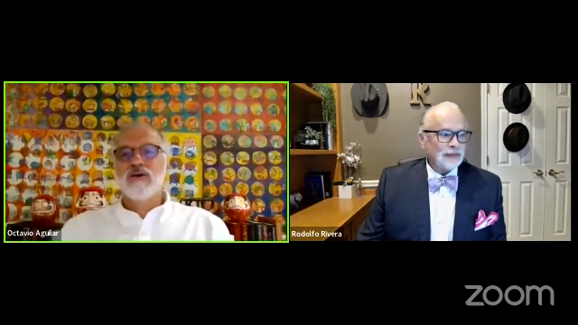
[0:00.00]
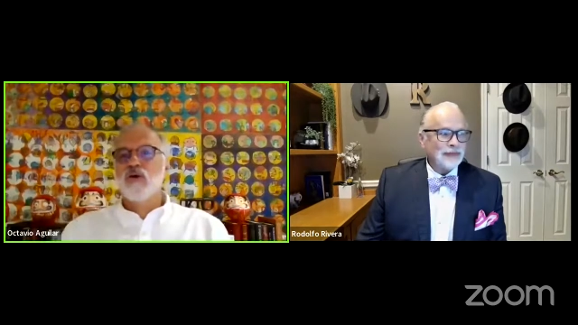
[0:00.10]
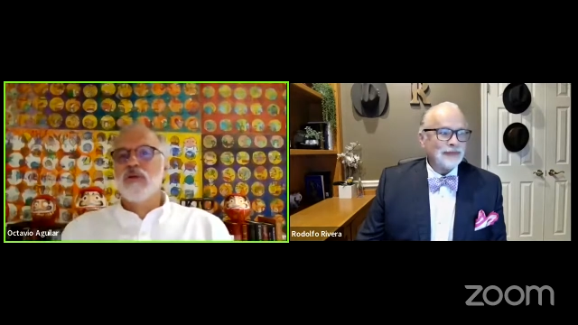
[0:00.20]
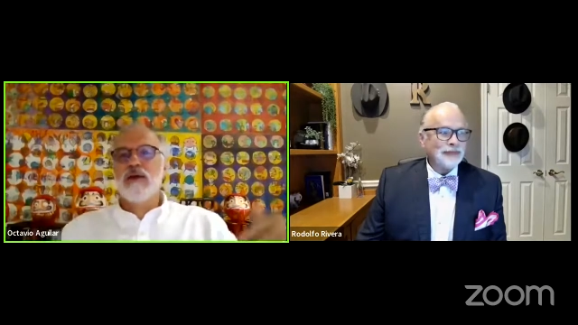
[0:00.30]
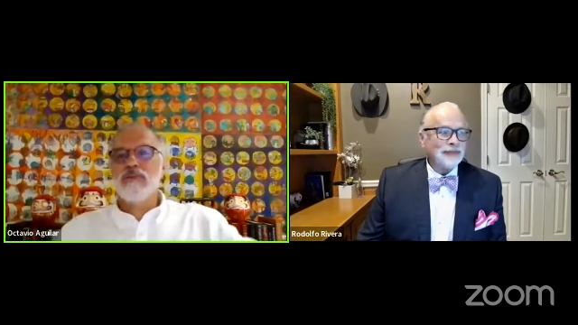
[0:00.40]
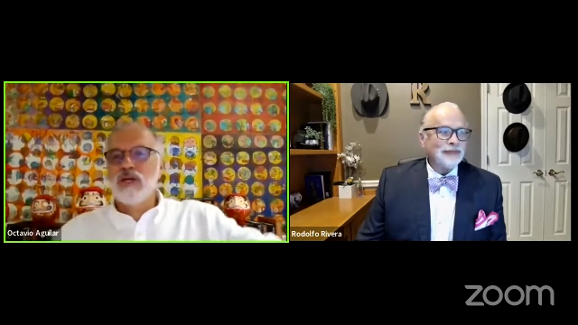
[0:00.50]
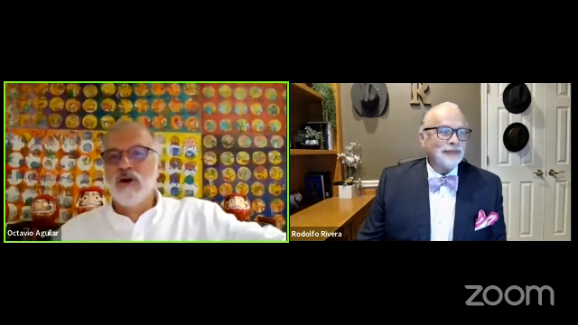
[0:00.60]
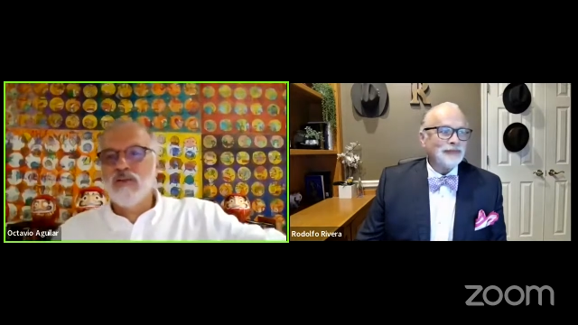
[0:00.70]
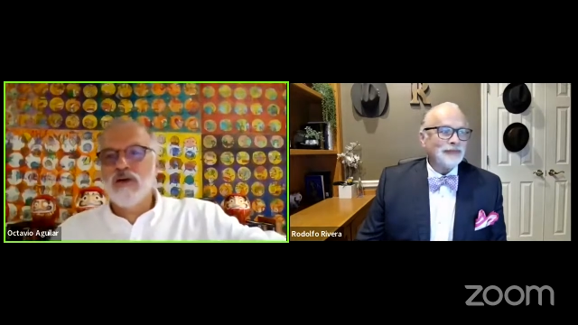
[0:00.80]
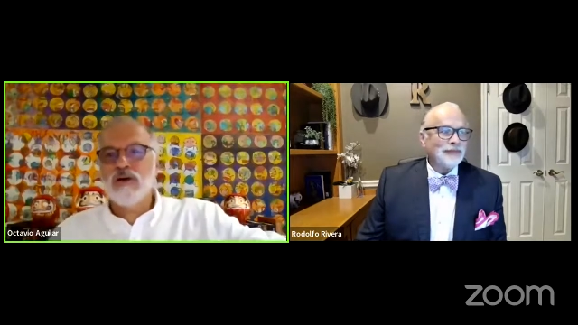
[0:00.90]
Speaker 1: or you blame
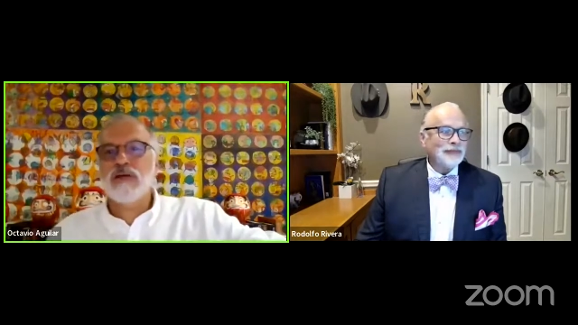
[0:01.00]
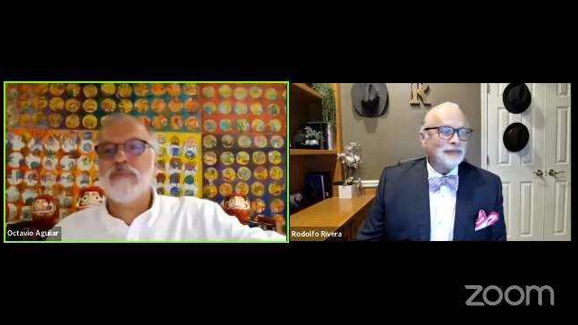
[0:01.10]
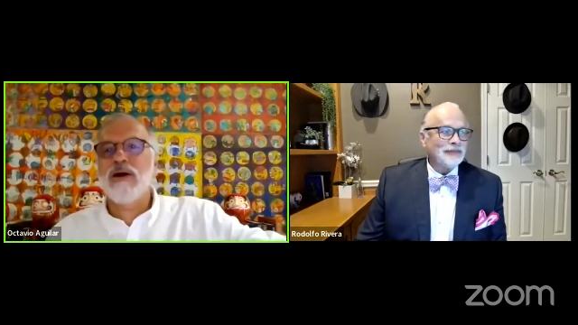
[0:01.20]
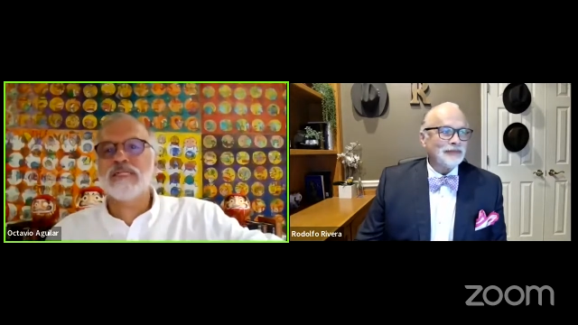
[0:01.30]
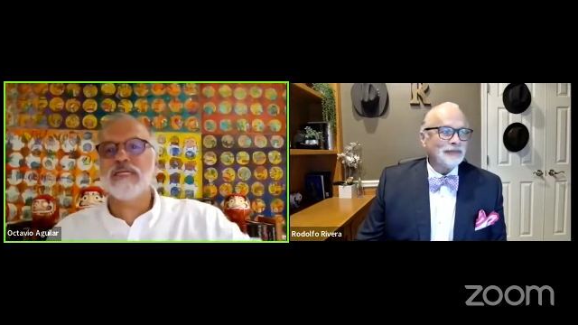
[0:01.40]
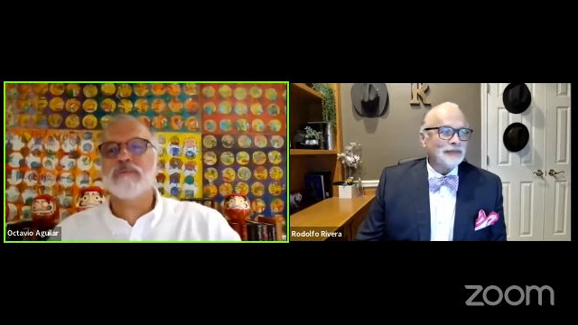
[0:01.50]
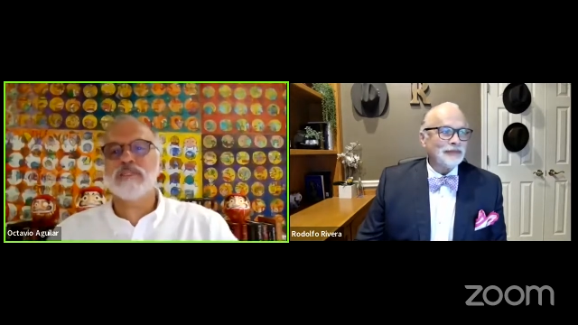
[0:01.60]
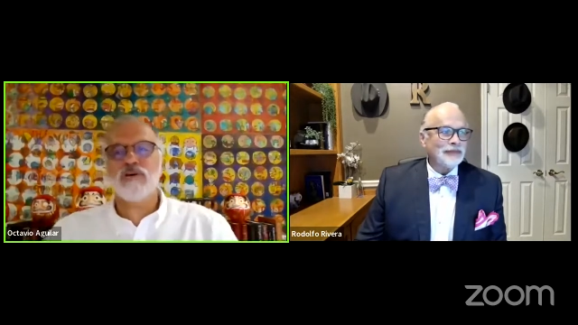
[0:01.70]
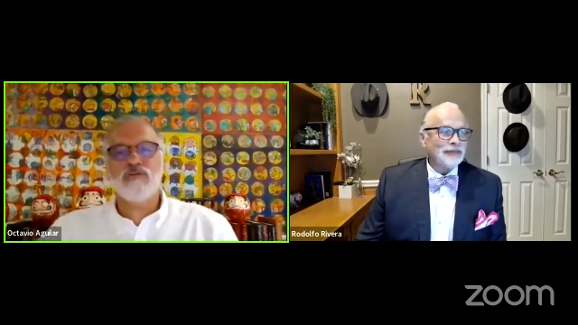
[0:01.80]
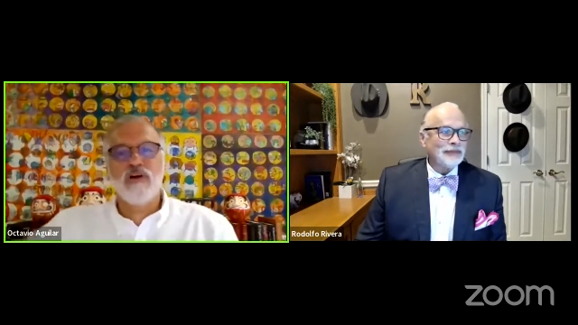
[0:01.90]
the other
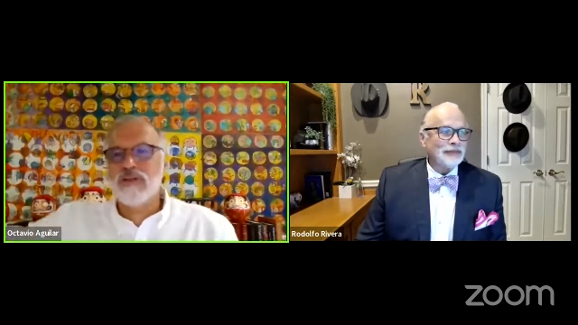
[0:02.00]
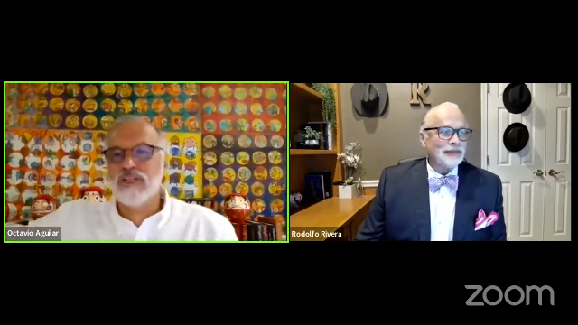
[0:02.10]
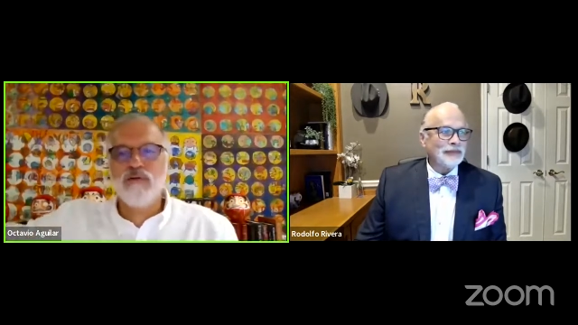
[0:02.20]
department or